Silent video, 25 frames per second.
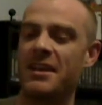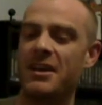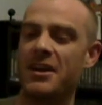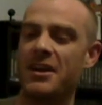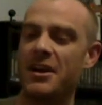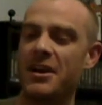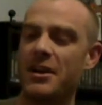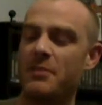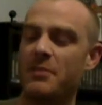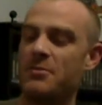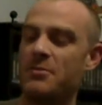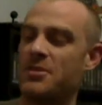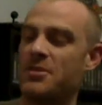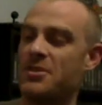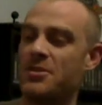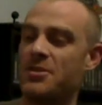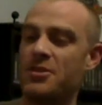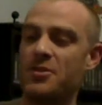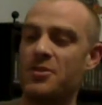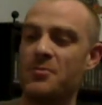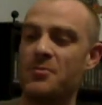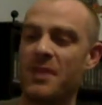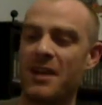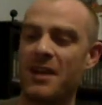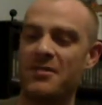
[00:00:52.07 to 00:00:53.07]
It was
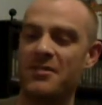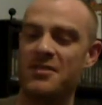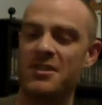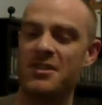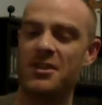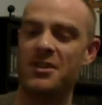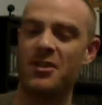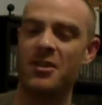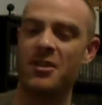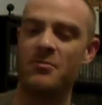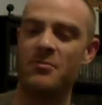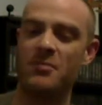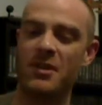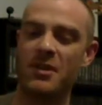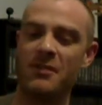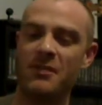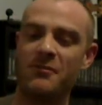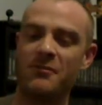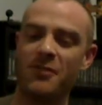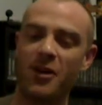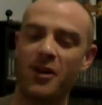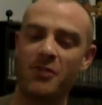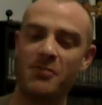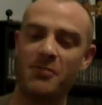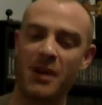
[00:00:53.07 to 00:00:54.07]
£2 starting bid,
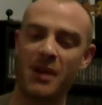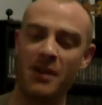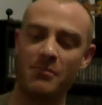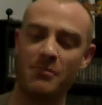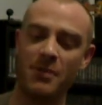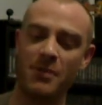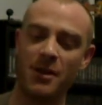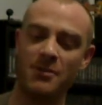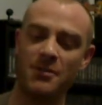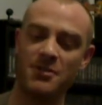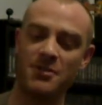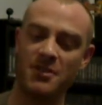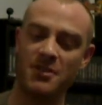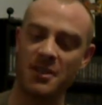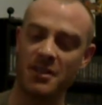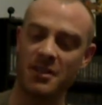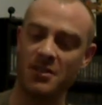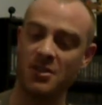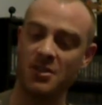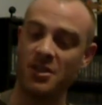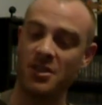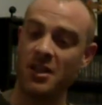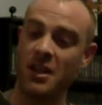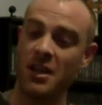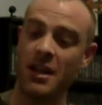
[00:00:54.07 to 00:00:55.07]
£5
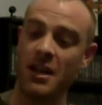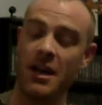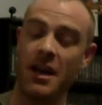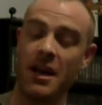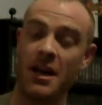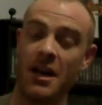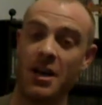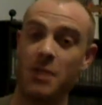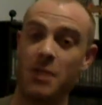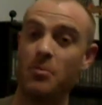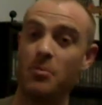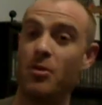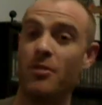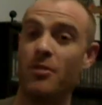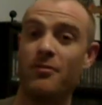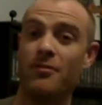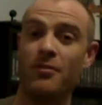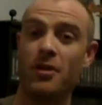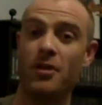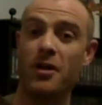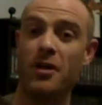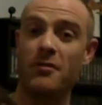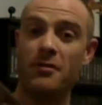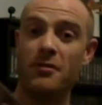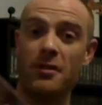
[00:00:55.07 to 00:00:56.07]
postage, and I put a
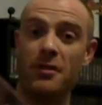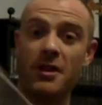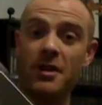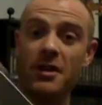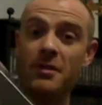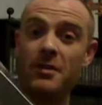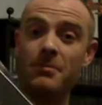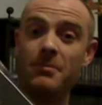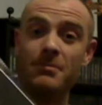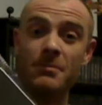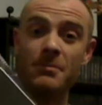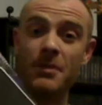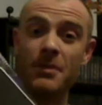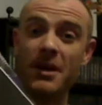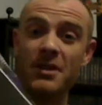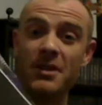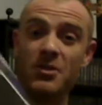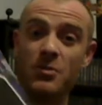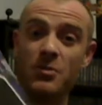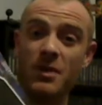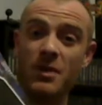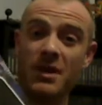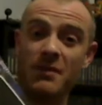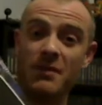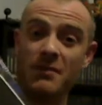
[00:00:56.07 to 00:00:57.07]
fiver on it and ended
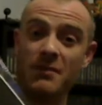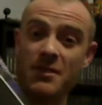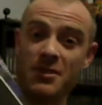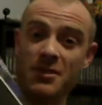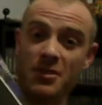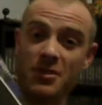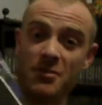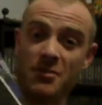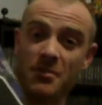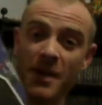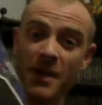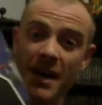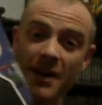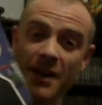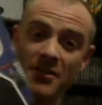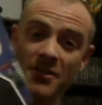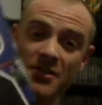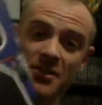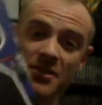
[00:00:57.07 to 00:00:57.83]
up winning it for £2.